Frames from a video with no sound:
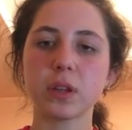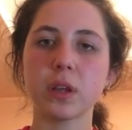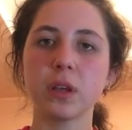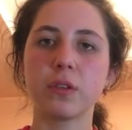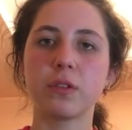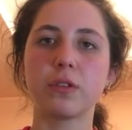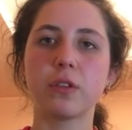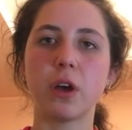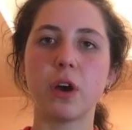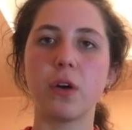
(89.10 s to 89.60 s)

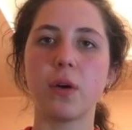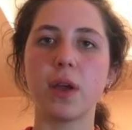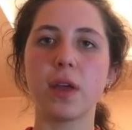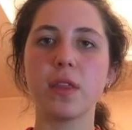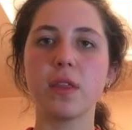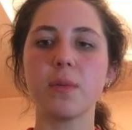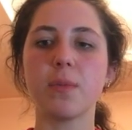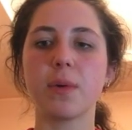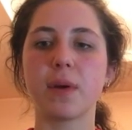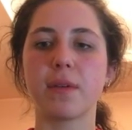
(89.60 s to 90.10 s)
So
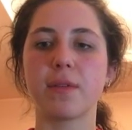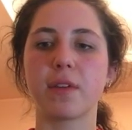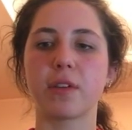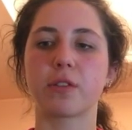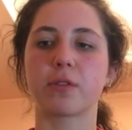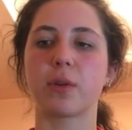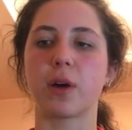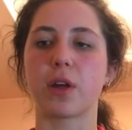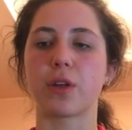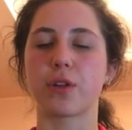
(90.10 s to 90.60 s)
in the
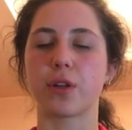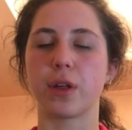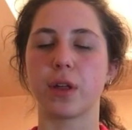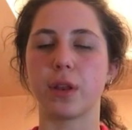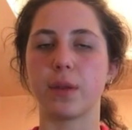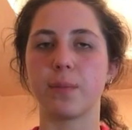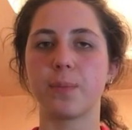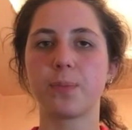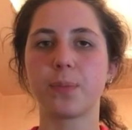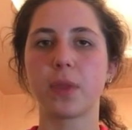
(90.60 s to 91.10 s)
previous
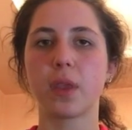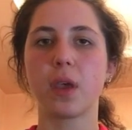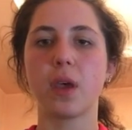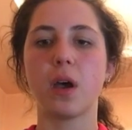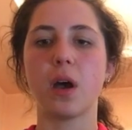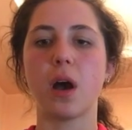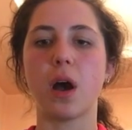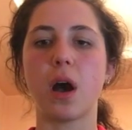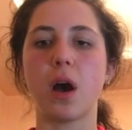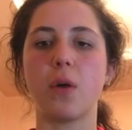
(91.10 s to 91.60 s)
question,
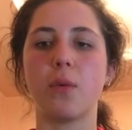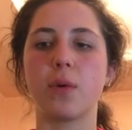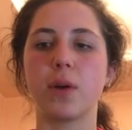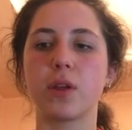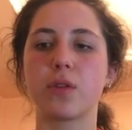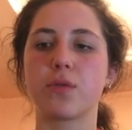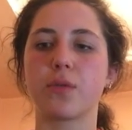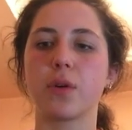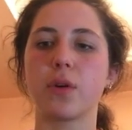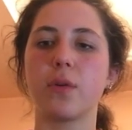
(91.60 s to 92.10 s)

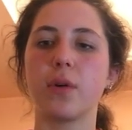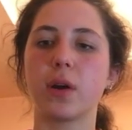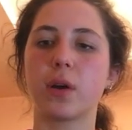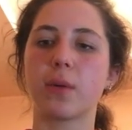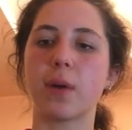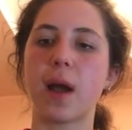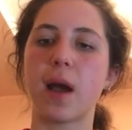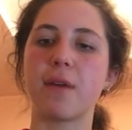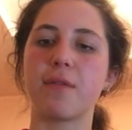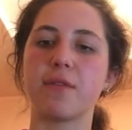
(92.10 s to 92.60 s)
we drew a
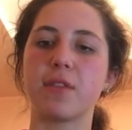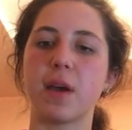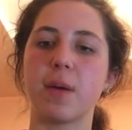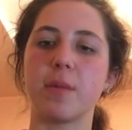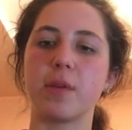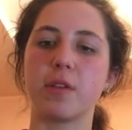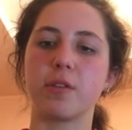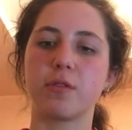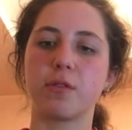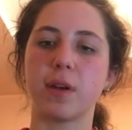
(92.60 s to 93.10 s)
graph
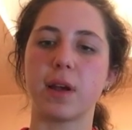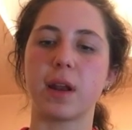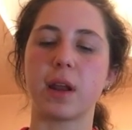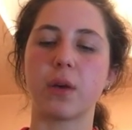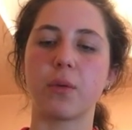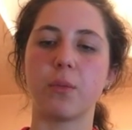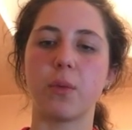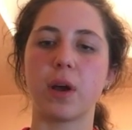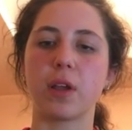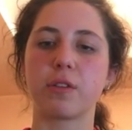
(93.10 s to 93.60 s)

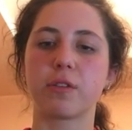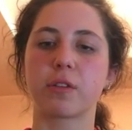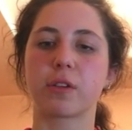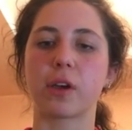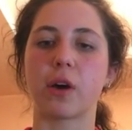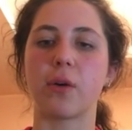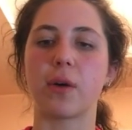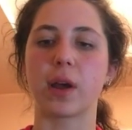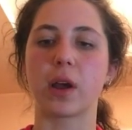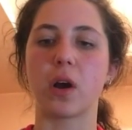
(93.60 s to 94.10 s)
demonstrating what's
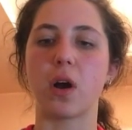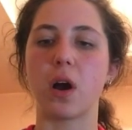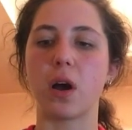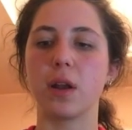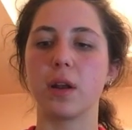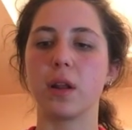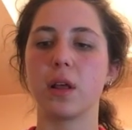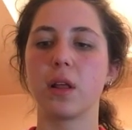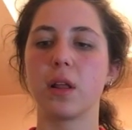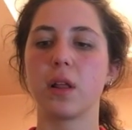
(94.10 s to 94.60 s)
going
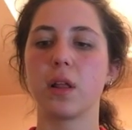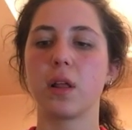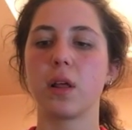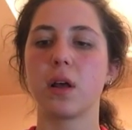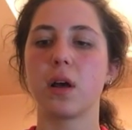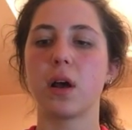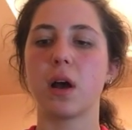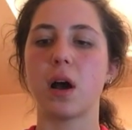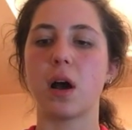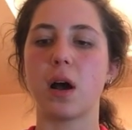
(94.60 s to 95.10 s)
on
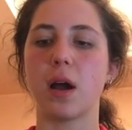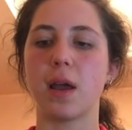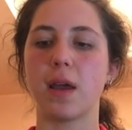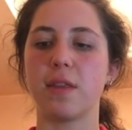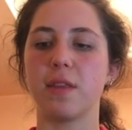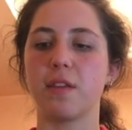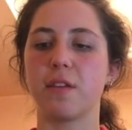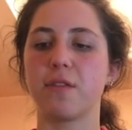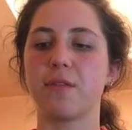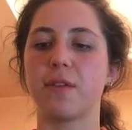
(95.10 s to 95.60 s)

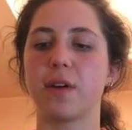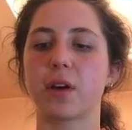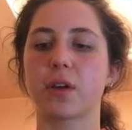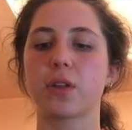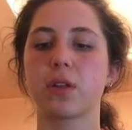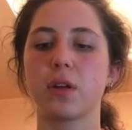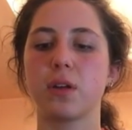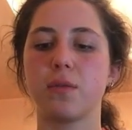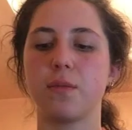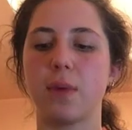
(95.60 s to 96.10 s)
in this
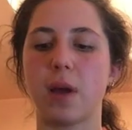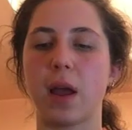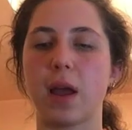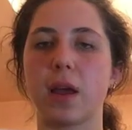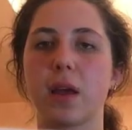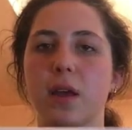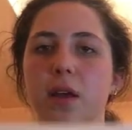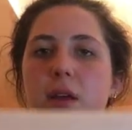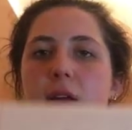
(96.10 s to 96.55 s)
function right